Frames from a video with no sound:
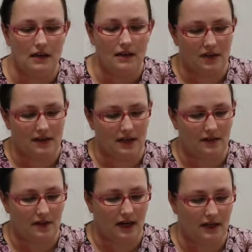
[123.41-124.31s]
But on the
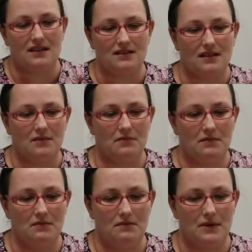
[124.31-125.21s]
other hand, I think that
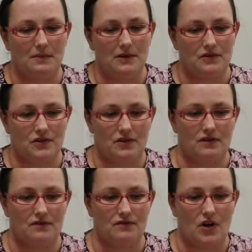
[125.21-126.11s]
maybe you
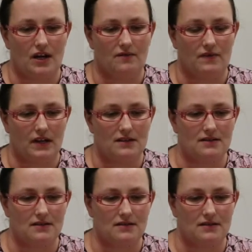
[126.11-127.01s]
shouldn't try to
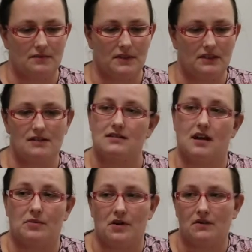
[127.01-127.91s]
fix something that's
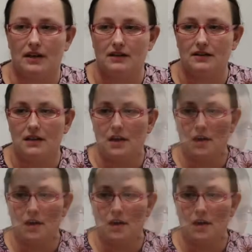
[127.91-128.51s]
not broken.